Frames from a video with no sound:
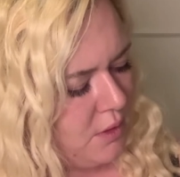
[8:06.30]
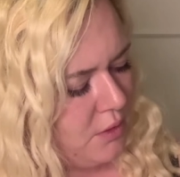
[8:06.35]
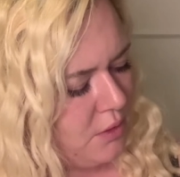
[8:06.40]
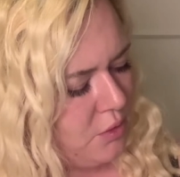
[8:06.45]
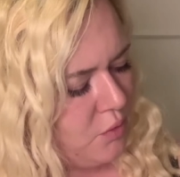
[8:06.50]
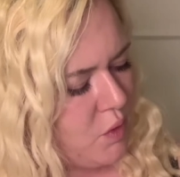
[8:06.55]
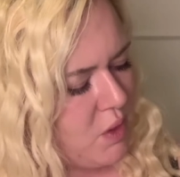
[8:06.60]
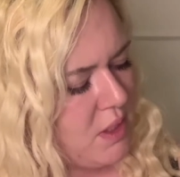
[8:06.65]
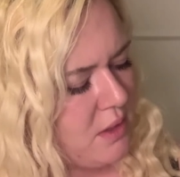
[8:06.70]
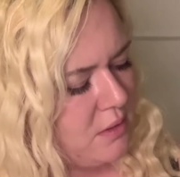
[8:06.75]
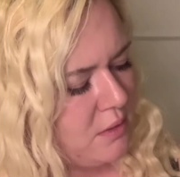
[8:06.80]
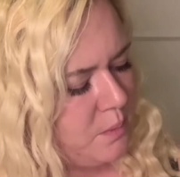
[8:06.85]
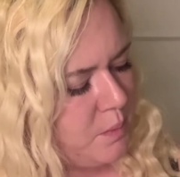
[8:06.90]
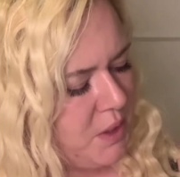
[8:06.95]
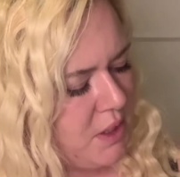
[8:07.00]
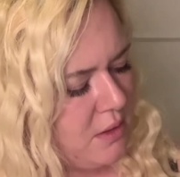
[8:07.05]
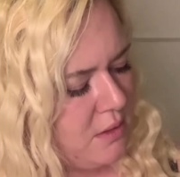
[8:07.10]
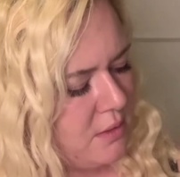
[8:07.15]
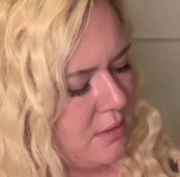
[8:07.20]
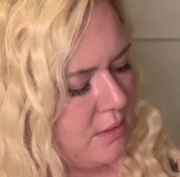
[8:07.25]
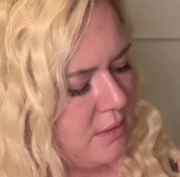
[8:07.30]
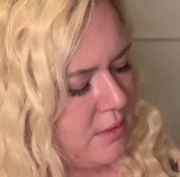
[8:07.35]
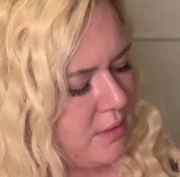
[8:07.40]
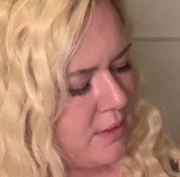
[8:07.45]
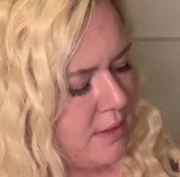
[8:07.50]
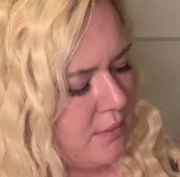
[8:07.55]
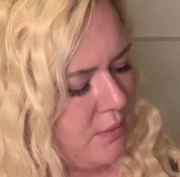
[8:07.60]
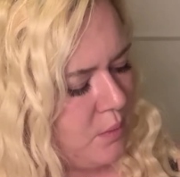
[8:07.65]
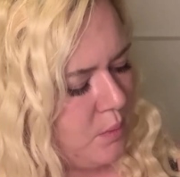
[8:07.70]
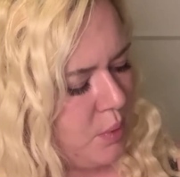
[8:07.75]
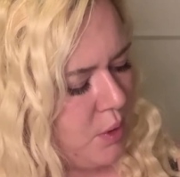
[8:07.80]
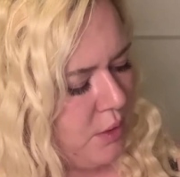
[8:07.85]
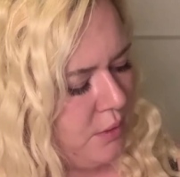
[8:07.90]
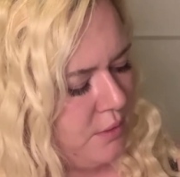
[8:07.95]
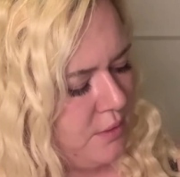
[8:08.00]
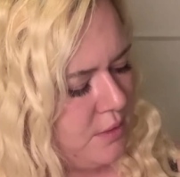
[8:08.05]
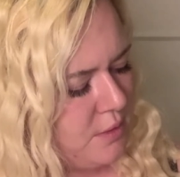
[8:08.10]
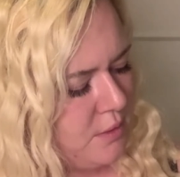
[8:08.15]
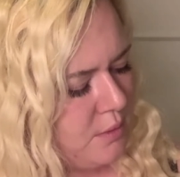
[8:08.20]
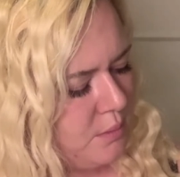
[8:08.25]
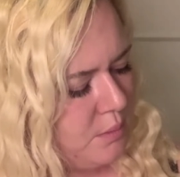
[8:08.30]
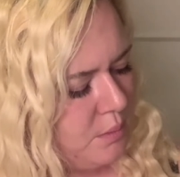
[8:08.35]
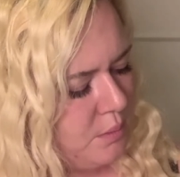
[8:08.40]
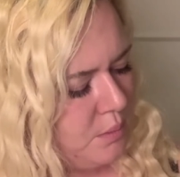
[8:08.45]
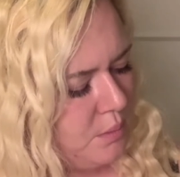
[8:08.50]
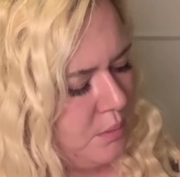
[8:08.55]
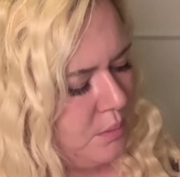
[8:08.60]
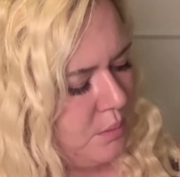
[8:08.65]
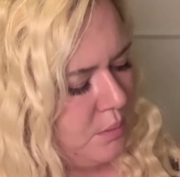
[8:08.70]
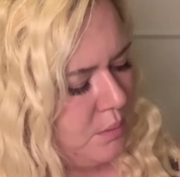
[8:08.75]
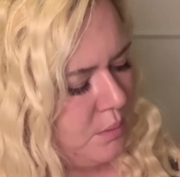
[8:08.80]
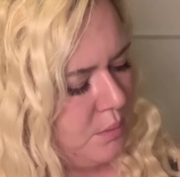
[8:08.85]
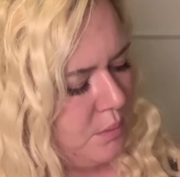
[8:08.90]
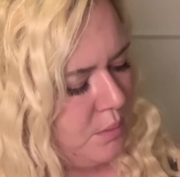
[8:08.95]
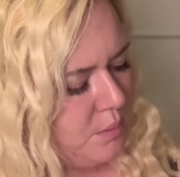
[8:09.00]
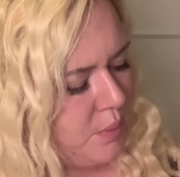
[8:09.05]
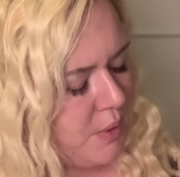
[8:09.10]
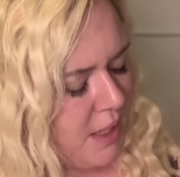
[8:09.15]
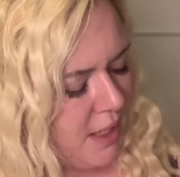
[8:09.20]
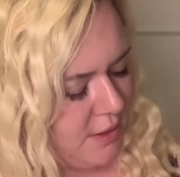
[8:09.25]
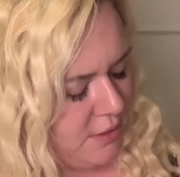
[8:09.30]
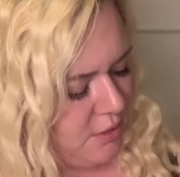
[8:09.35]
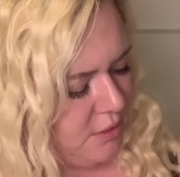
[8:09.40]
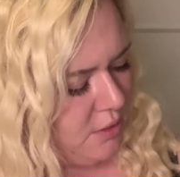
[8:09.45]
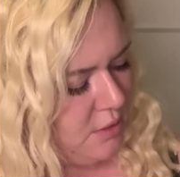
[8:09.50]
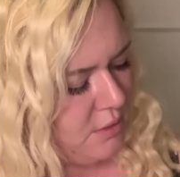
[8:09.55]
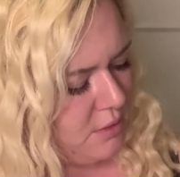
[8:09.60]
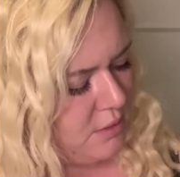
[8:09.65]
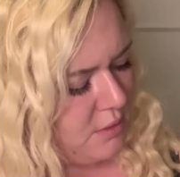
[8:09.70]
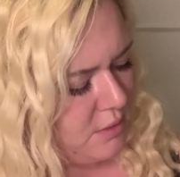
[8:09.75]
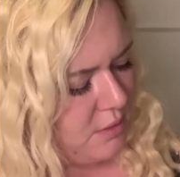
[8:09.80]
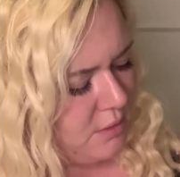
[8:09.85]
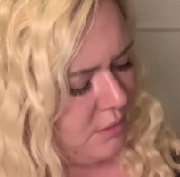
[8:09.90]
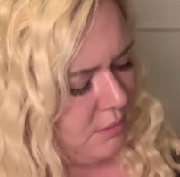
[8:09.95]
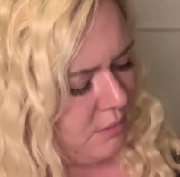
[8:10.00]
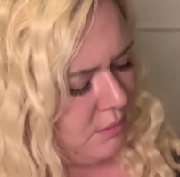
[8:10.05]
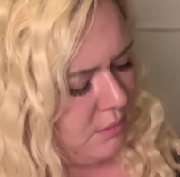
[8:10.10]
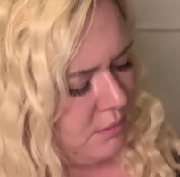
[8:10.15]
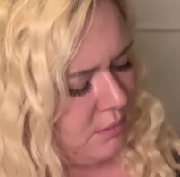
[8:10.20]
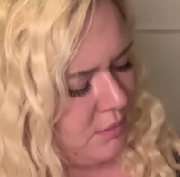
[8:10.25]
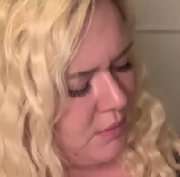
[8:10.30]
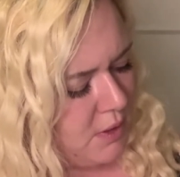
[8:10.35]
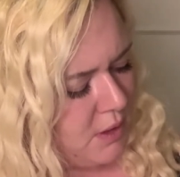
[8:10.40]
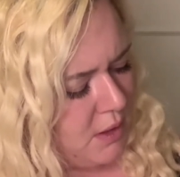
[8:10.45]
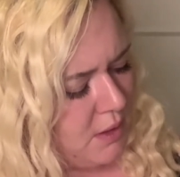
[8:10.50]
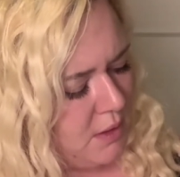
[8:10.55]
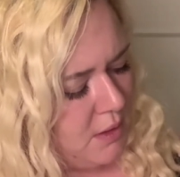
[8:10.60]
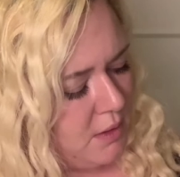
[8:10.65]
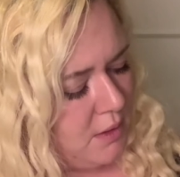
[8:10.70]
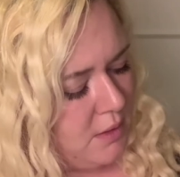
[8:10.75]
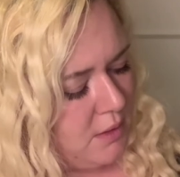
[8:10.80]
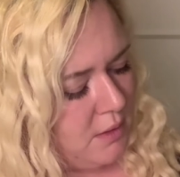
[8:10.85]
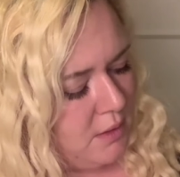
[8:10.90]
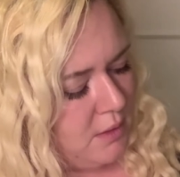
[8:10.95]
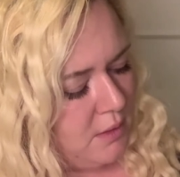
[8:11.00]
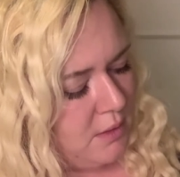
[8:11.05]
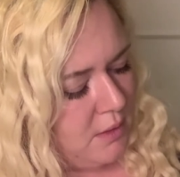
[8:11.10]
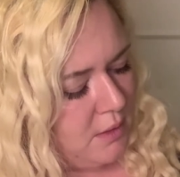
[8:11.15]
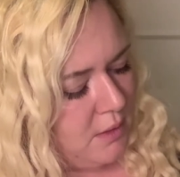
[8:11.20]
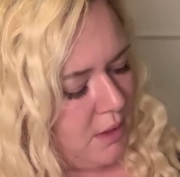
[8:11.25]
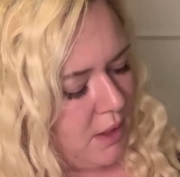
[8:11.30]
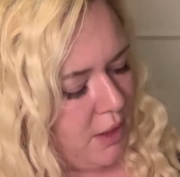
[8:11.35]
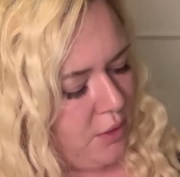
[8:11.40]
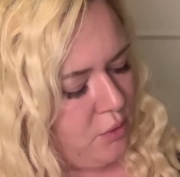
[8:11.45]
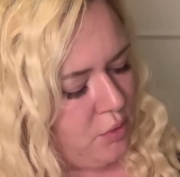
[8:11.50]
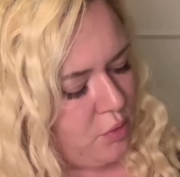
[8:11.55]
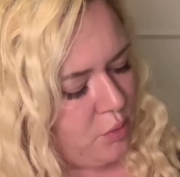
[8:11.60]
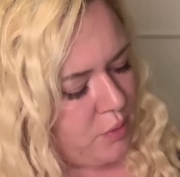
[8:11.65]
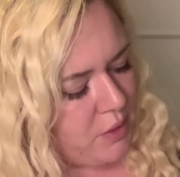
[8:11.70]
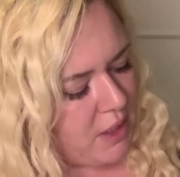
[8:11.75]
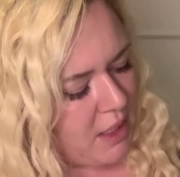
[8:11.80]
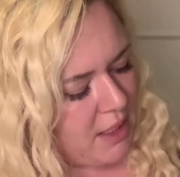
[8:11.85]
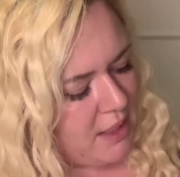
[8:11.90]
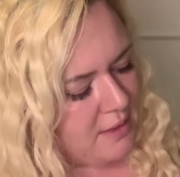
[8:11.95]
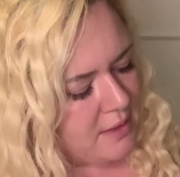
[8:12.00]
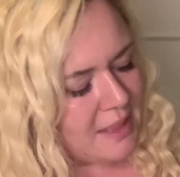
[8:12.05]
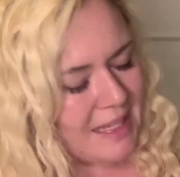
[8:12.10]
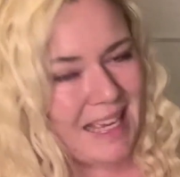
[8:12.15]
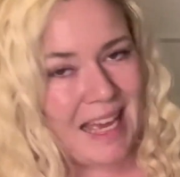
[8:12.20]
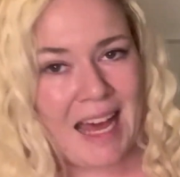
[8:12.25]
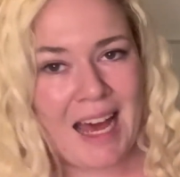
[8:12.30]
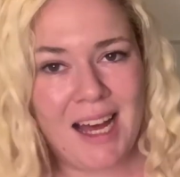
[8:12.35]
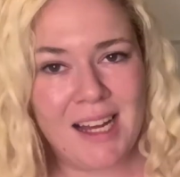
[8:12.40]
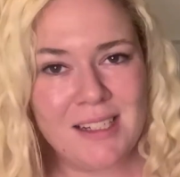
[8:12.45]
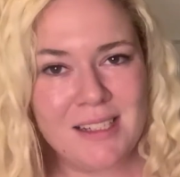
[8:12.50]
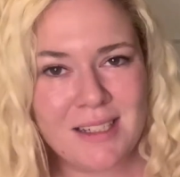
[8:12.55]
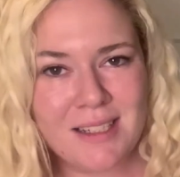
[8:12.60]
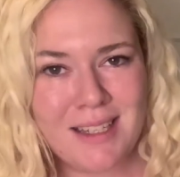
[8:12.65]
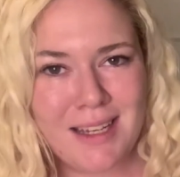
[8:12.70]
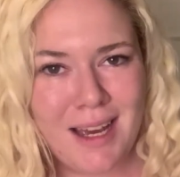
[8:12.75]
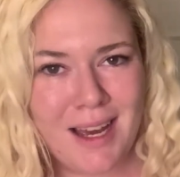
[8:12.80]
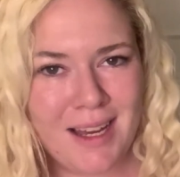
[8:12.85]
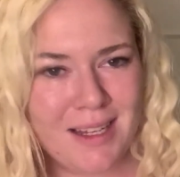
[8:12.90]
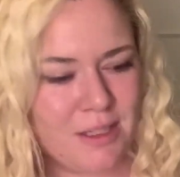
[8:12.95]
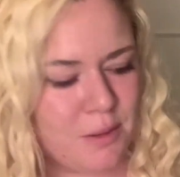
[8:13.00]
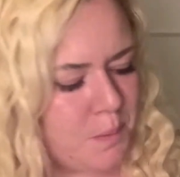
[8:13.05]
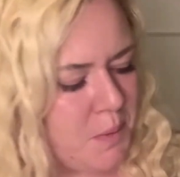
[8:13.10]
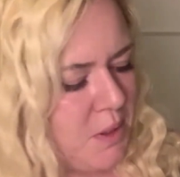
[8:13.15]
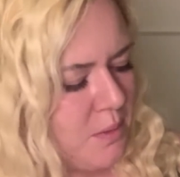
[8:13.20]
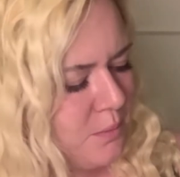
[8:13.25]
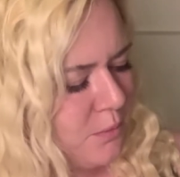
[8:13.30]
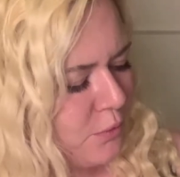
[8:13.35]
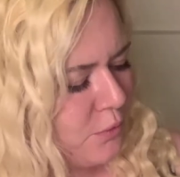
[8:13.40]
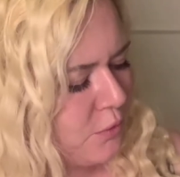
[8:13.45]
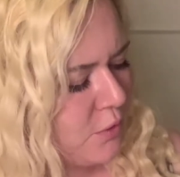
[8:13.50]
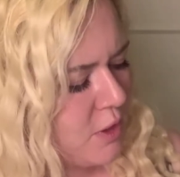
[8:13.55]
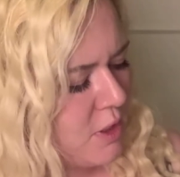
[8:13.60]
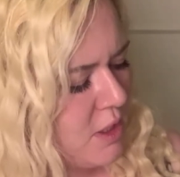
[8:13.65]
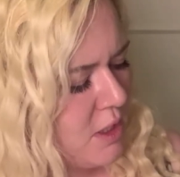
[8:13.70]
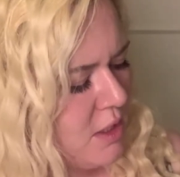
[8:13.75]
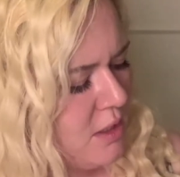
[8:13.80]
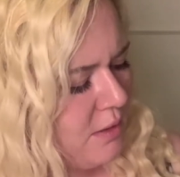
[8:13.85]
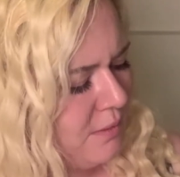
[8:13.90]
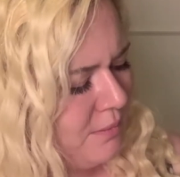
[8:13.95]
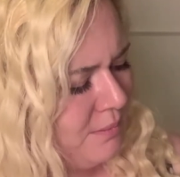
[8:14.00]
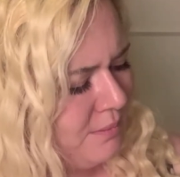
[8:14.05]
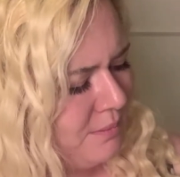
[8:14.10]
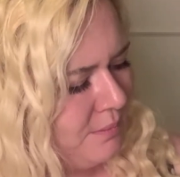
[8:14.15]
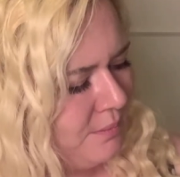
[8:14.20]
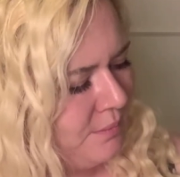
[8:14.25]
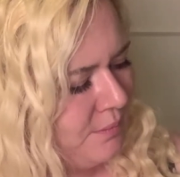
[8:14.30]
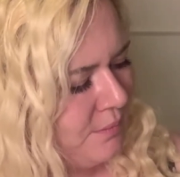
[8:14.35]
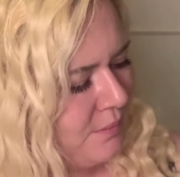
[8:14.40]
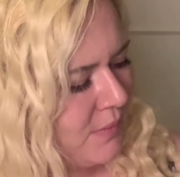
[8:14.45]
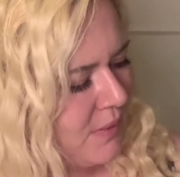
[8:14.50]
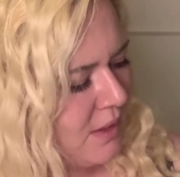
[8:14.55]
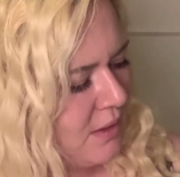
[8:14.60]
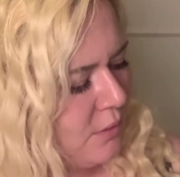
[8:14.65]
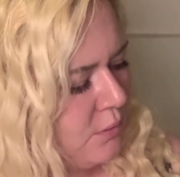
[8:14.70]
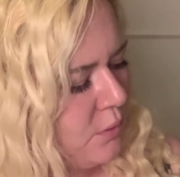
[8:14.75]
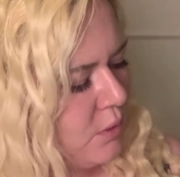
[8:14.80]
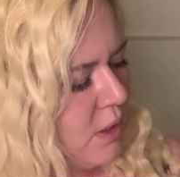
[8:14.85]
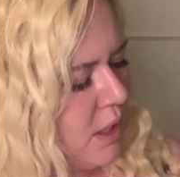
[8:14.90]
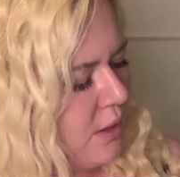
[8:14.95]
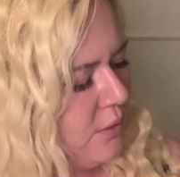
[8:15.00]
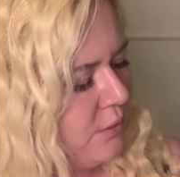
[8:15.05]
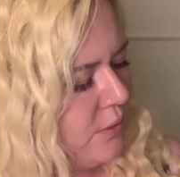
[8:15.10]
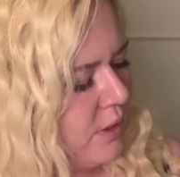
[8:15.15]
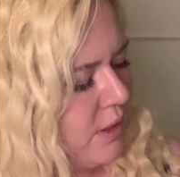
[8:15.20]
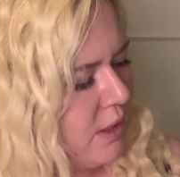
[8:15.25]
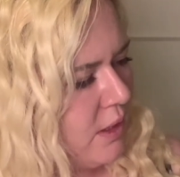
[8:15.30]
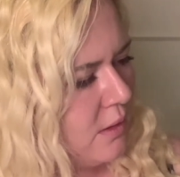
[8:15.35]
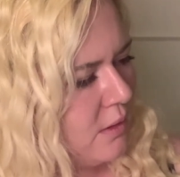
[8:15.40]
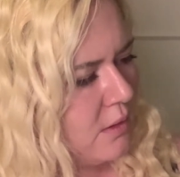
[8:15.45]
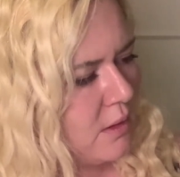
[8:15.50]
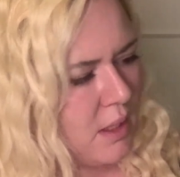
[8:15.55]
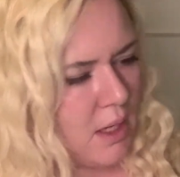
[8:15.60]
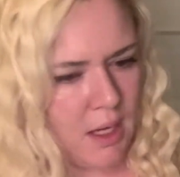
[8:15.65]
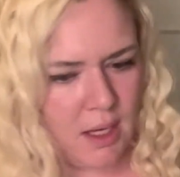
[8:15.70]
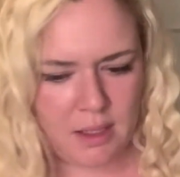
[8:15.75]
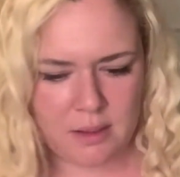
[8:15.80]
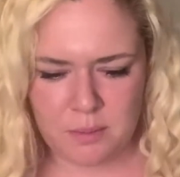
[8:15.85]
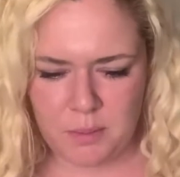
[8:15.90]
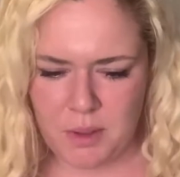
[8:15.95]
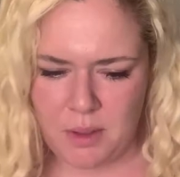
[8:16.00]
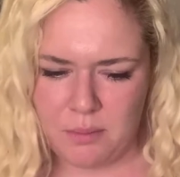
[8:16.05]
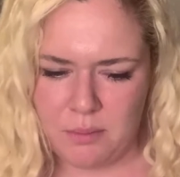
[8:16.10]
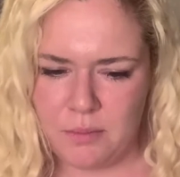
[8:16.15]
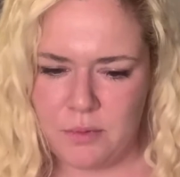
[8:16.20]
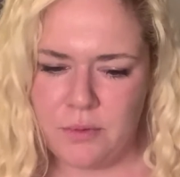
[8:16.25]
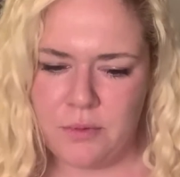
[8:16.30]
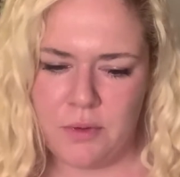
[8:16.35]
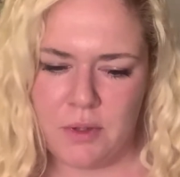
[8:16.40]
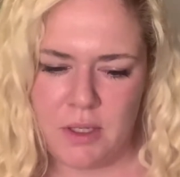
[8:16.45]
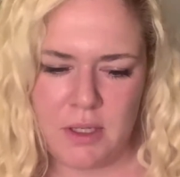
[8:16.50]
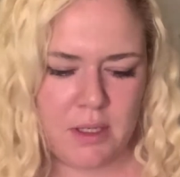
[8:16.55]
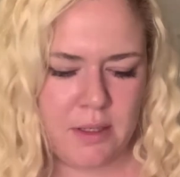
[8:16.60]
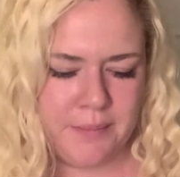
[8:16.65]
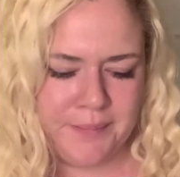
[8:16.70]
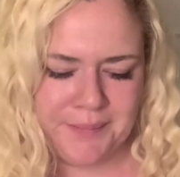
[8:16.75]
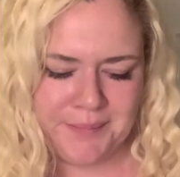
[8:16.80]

Three speeds, 7 pulse patterns. I don't know what that is. Cadmium free? Philately and cadmium free.